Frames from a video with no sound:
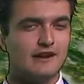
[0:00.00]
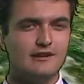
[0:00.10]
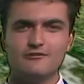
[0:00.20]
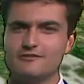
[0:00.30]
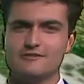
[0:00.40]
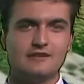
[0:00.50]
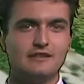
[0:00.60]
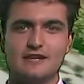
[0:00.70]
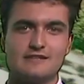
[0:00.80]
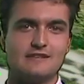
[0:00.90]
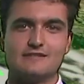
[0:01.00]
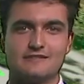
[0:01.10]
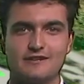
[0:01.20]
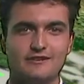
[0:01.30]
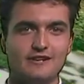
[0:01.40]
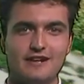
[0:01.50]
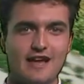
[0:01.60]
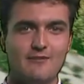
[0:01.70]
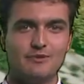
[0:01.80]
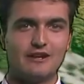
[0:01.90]
I don't think that's necessarily going to
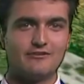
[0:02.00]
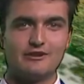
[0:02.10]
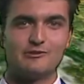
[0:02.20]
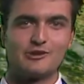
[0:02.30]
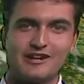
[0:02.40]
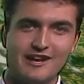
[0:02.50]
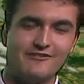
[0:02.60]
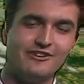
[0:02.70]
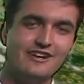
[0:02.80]
happen. I don't think we're going to have